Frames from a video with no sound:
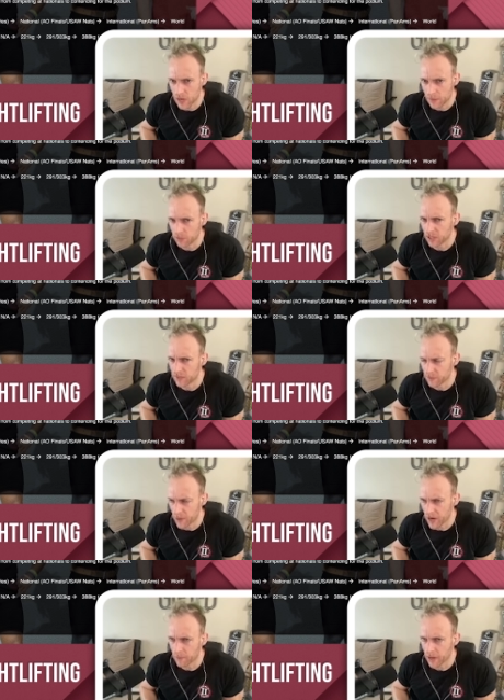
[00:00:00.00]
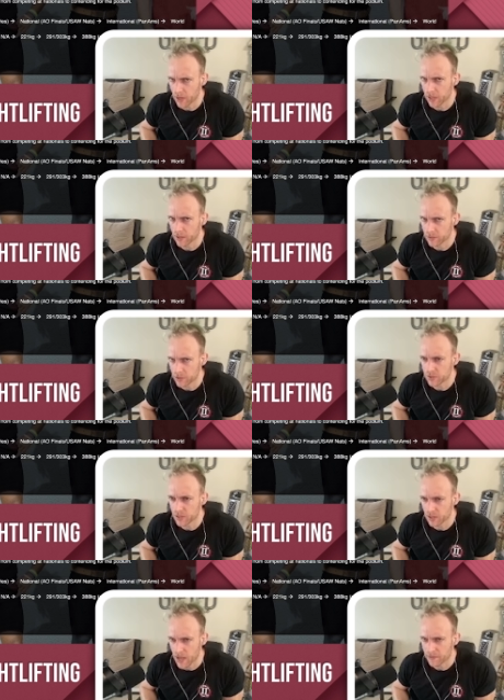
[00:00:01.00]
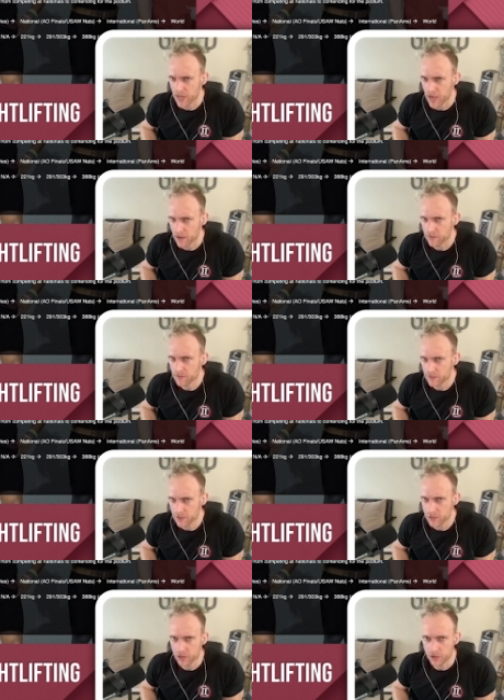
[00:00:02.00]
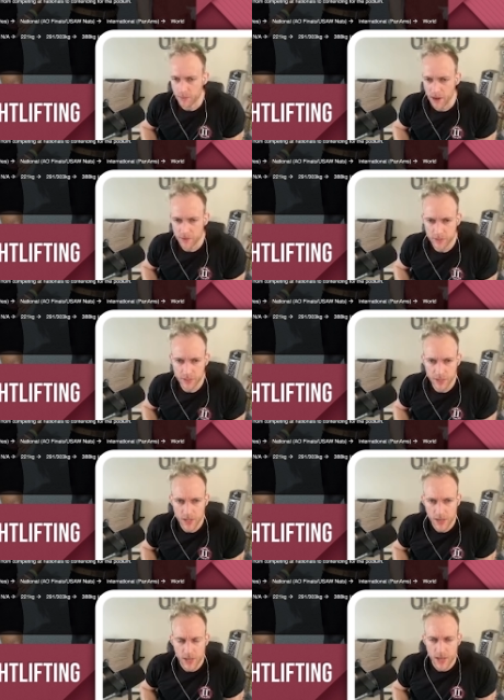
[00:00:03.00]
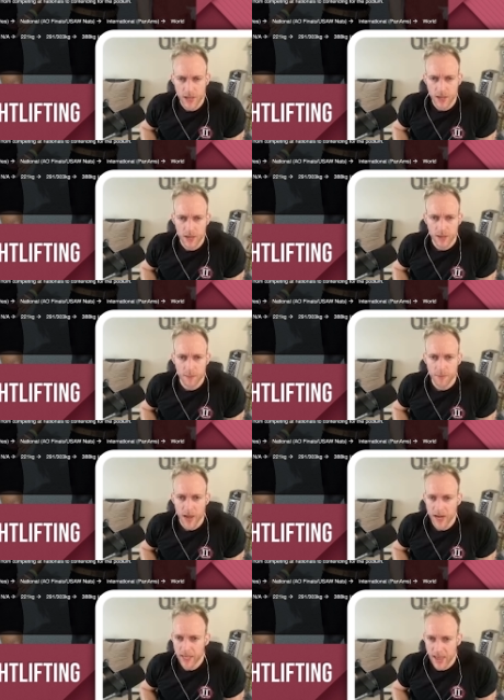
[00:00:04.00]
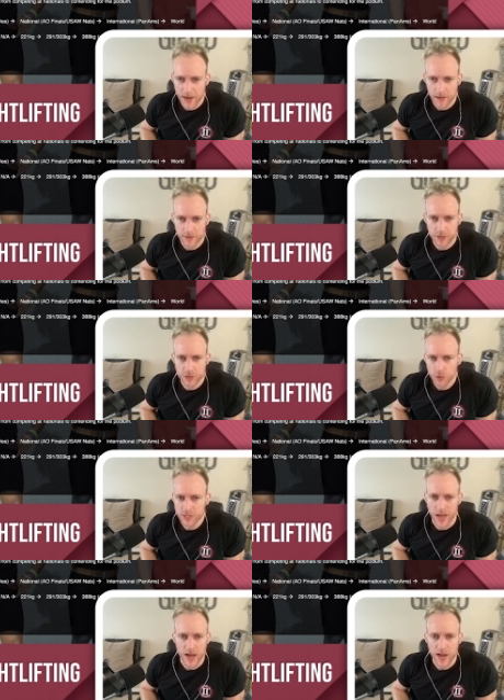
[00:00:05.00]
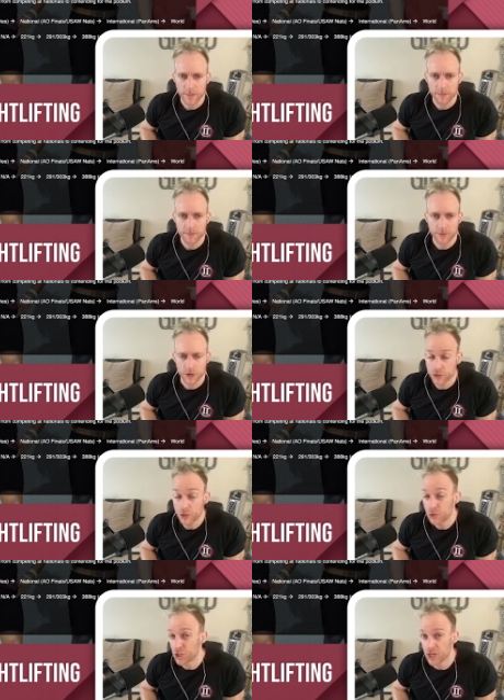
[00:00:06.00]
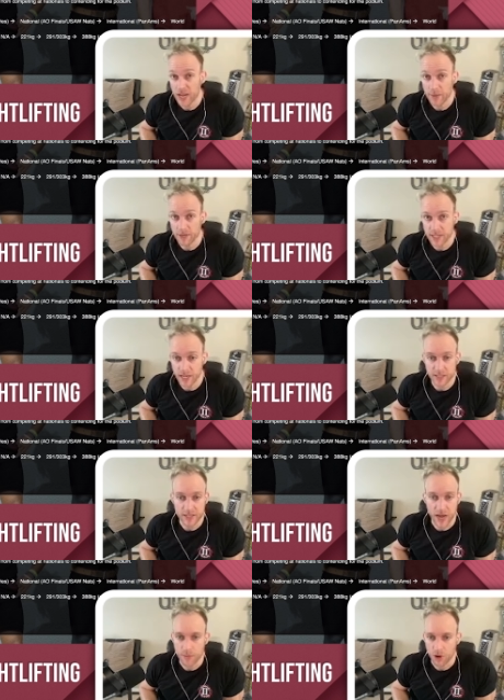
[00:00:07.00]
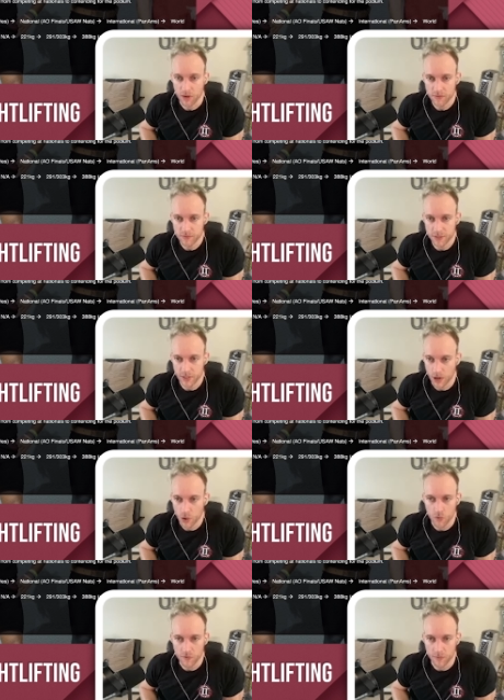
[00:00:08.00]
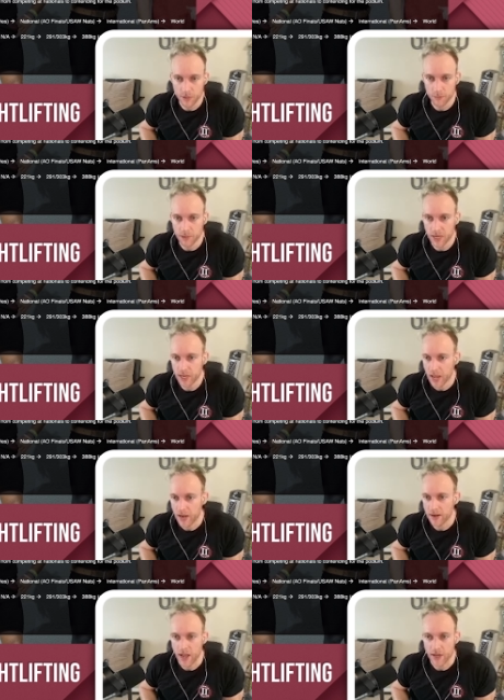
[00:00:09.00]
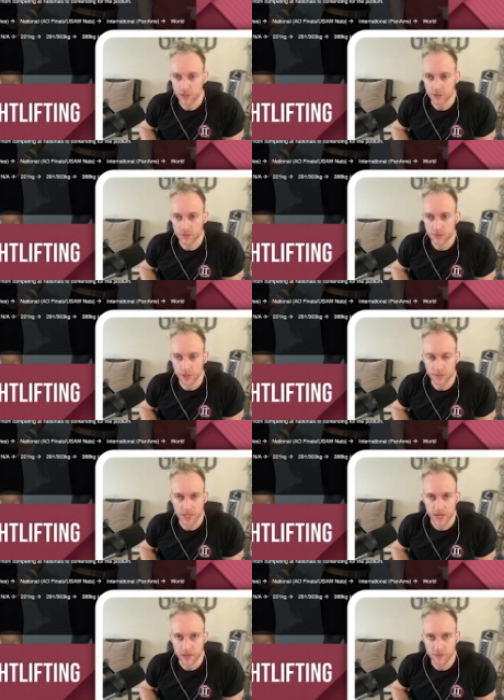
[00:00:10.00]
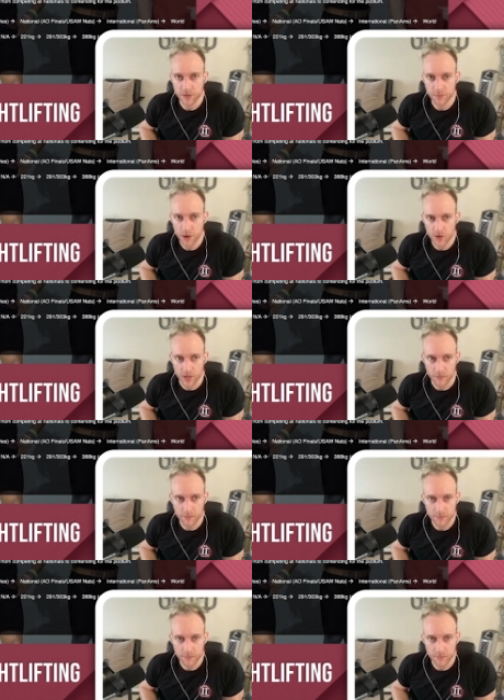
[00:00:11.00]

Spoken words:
I believe the Pan American, you still have to have the certain amount. And again, there's no time or there's no shame in taking time off to go from competing at nationals to contending for the podium.